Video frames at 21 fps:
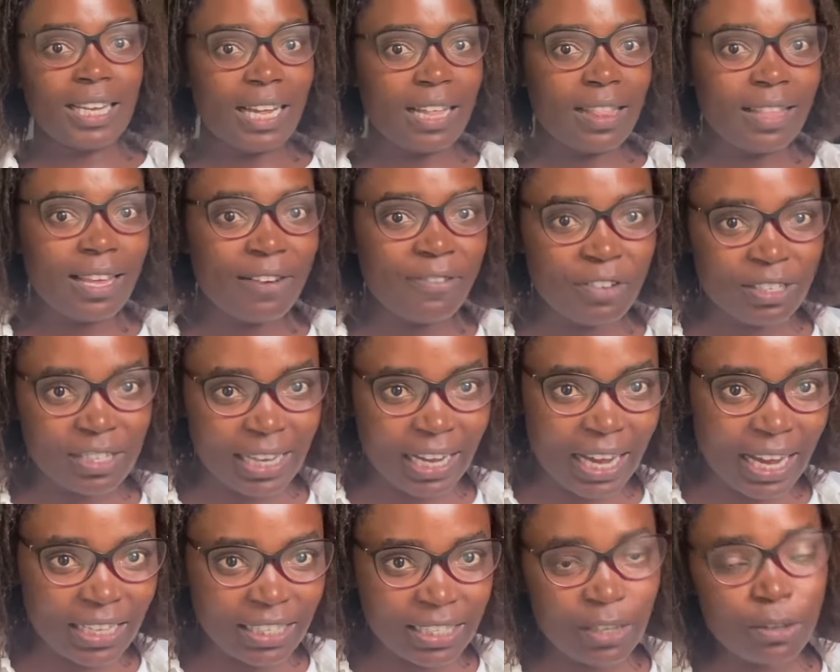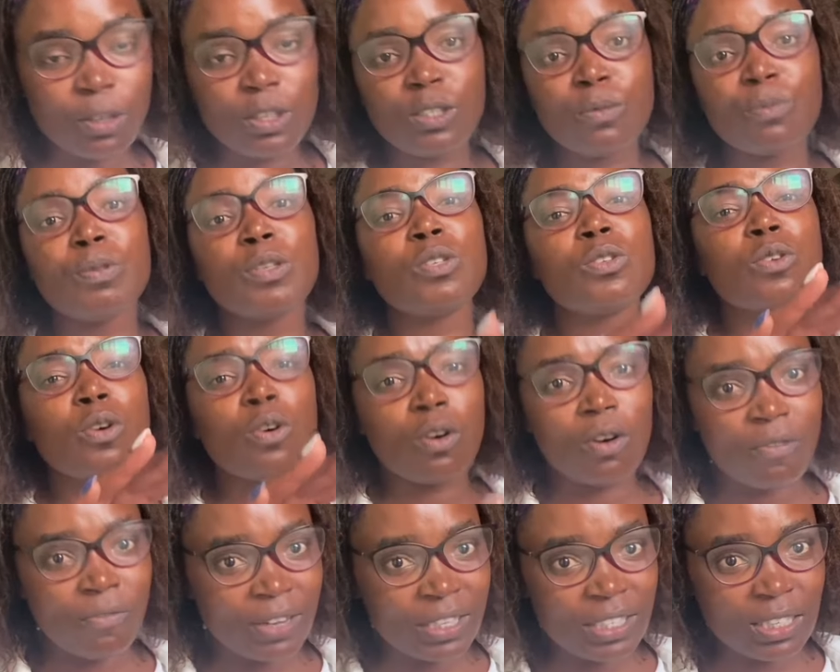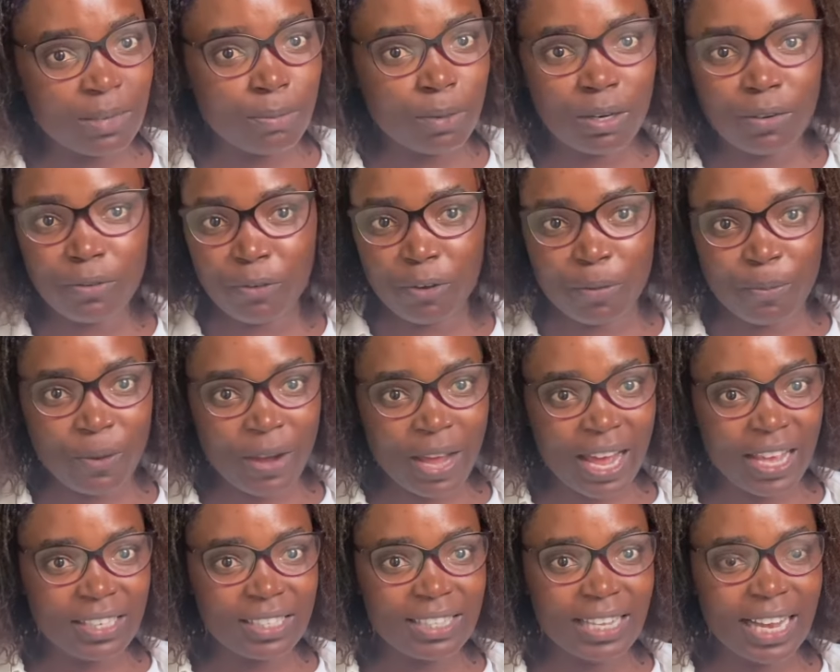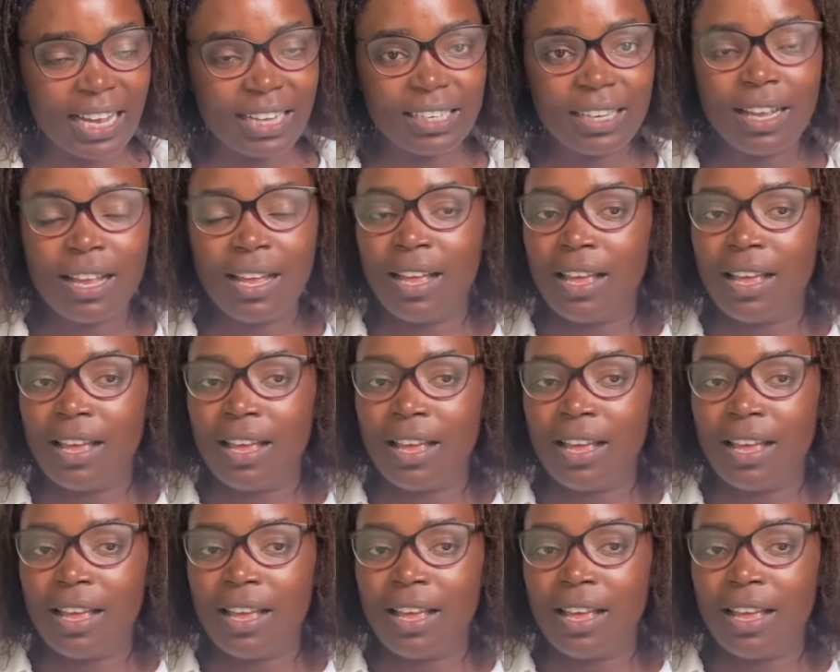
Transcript: And therefore, Sakaja, don't be so comfortable from where I stand.